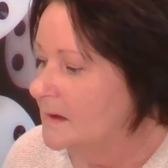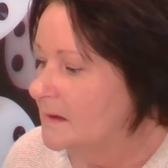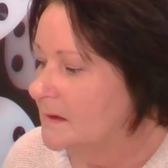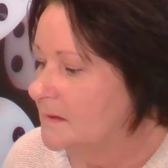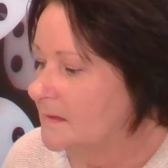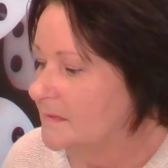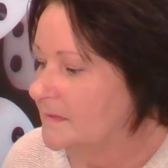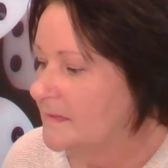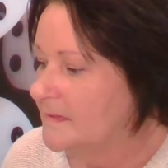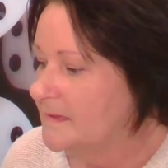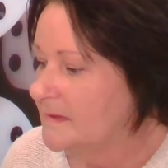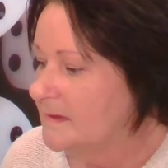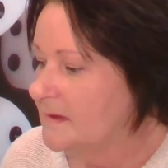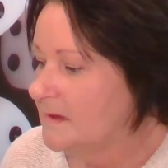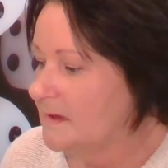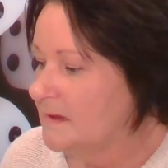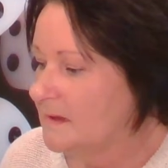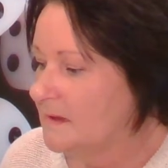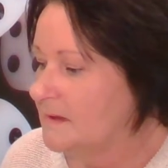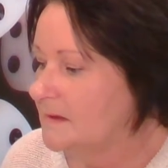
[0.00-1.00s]
On
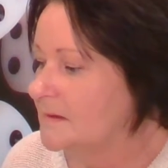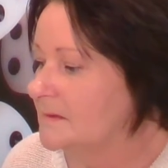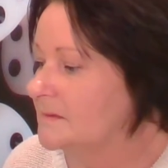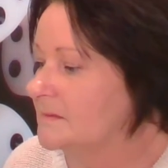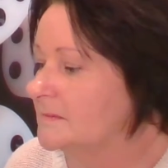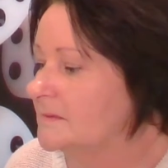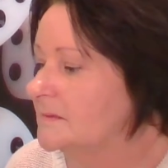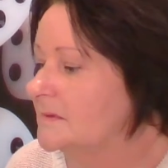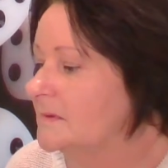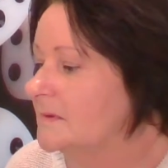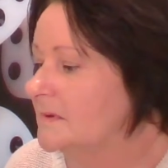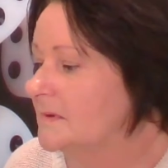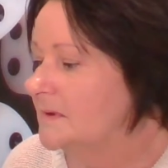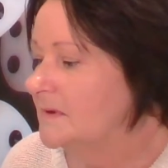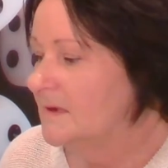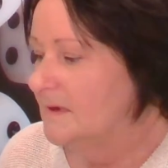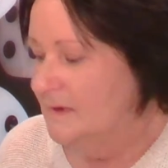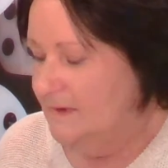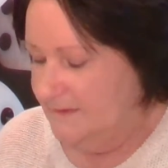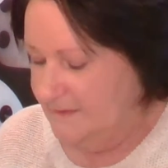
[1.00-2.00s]
the
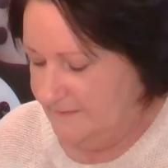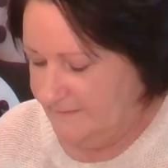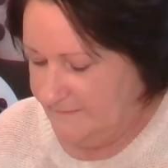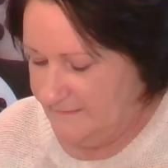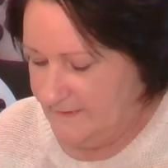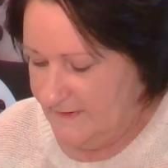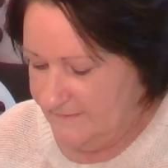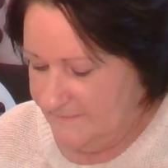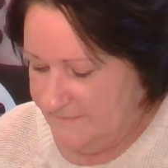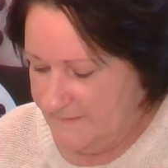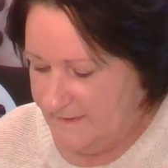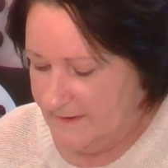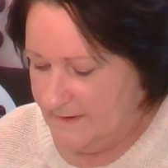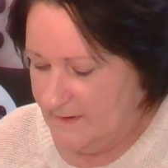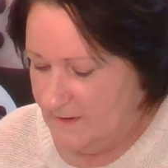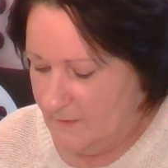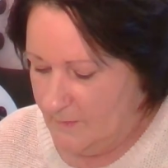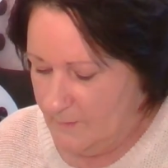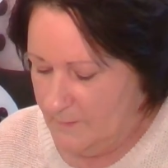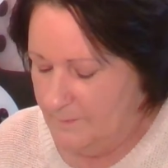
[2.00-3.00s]
Knight of
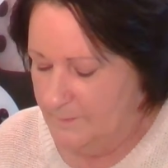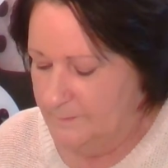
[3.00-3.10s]
Raphael.